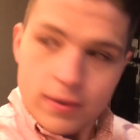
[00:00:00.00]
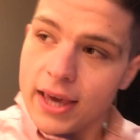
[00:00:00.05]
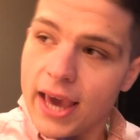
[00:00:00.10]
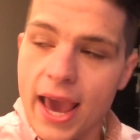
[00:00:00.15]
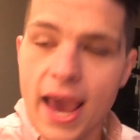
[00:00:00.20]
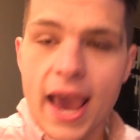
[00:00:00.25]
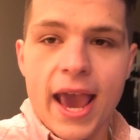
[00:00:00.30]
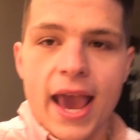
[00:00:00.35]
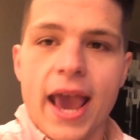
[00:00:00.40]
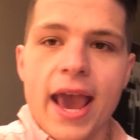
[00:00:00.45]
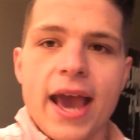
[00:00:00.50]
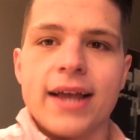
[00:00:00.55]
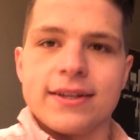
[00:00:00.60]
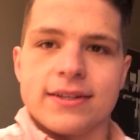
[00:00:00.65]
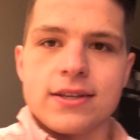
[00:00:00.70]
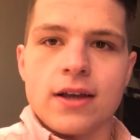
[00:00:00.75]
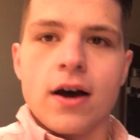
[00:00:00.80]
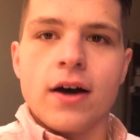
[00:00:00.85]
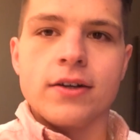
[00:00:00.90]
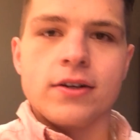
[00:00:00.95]

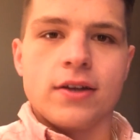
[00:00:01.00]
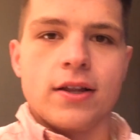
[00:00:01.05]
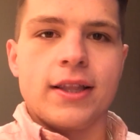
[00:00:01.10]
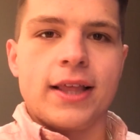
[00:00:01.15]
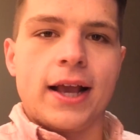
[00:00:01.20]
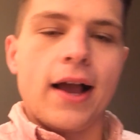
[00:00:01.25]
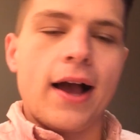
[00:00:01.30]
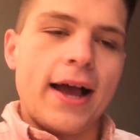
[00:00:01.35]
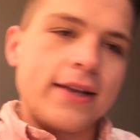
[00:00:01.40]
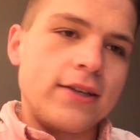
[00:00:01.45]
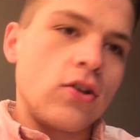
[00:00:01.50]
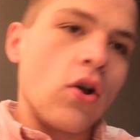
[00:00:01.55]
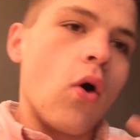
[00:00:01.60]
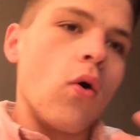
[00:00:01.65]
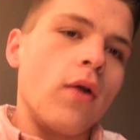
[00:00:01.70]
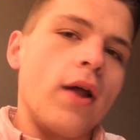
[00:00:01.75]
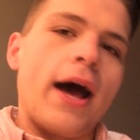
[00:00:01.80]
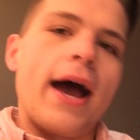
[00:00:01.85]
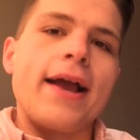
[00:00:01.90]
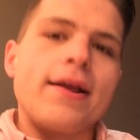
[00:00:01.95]
can't, un, like, I
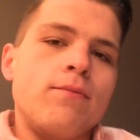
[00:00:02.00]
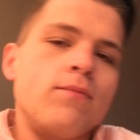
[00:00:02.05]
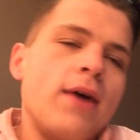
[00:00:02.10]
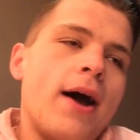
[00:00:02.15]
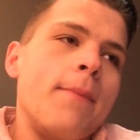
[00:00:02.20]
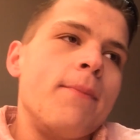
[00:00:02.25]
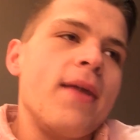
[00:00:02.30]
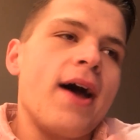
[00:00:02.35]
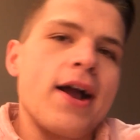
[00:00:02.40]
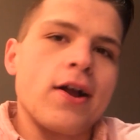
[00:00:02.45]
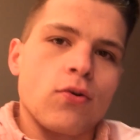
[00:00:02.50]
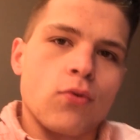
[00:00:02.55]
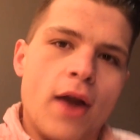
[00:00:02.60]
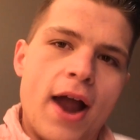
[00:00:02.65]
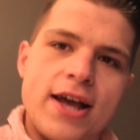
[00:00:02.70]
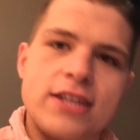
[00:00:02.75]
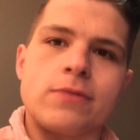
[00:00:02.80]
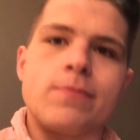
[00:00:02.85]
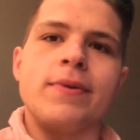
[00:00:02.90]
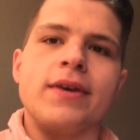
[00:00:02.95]
don't, I, I'm not
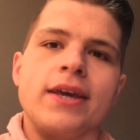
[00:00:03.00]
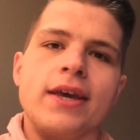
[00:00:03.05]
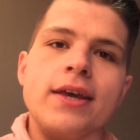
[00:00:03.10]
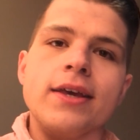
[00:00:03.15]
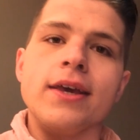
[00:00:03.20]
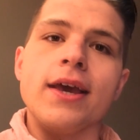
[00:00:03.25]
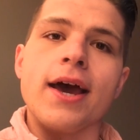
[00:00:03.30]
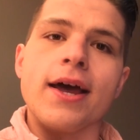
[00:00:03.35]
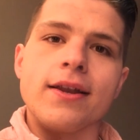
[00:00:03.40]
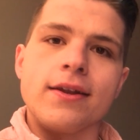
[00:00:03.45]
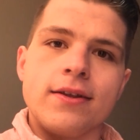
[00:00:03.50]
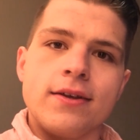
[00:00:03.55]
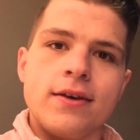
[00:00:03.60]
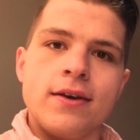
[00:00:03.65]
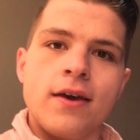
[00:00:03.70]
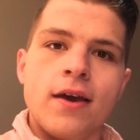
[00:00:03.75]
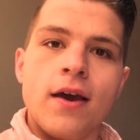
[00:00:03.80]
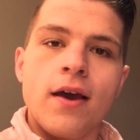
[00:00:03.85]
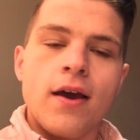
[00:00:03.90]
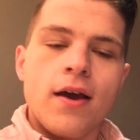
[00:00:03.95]
grasping it yet.
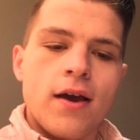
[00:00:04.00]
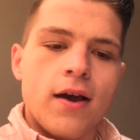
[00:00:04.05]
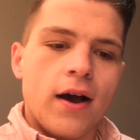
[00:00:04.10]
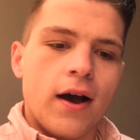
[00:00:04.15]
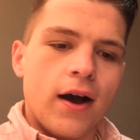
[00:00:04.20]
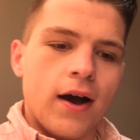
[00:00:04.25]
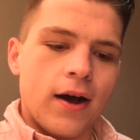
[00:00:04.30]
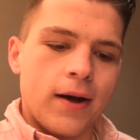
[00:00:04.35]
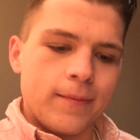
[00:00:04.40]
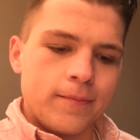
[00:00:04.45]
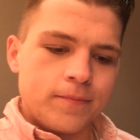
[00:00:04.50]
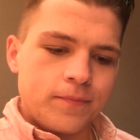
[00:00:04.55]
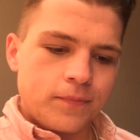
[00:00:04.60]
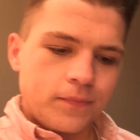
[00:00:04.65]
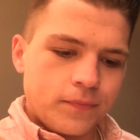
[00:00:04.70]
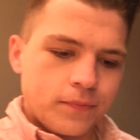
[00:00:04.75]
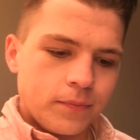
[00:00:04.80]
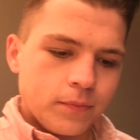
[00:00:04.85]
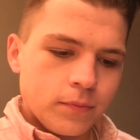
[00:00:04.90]
Um,